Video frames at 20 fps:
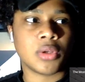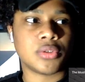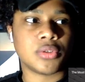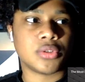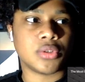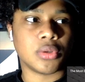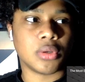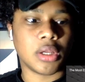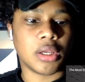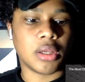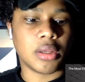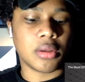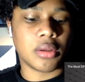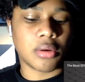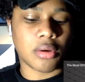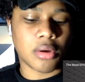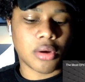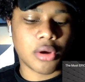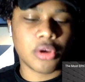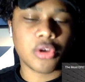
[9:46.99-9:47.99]
So, like,
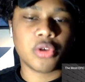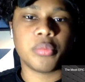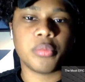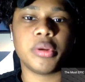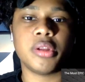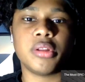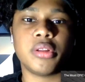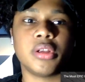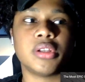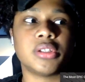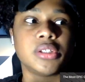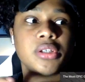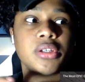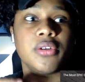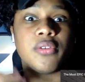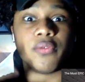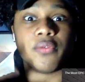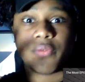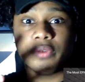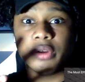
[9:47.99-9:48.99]
argument doesn't
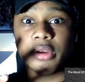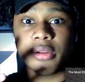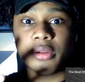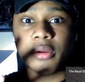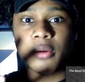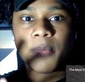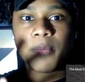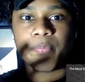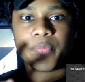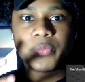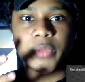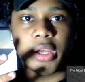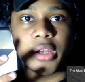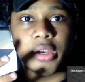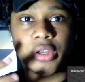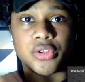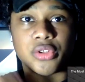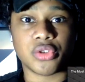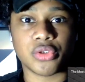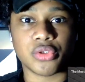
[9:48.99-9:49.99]
conflict. And
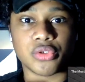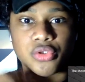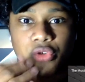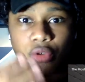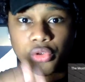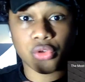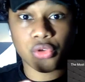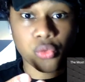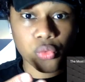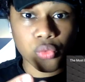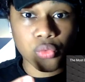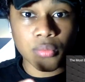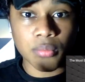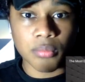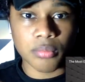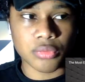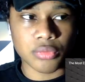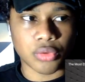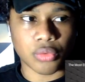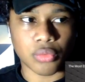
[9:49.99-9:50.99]
it turns on you.
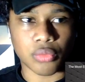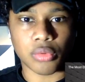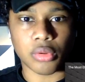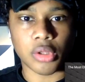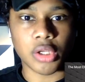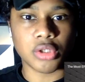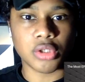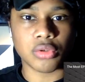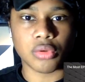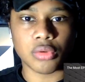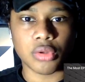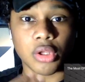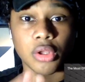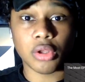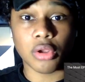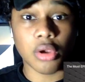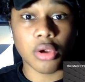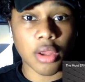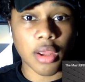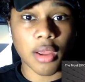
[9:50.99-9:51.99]
So niggas don't
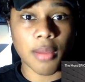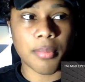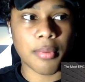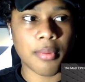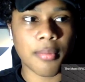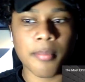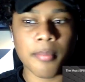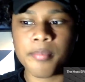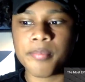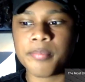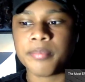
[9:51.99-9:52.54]
think you're capping.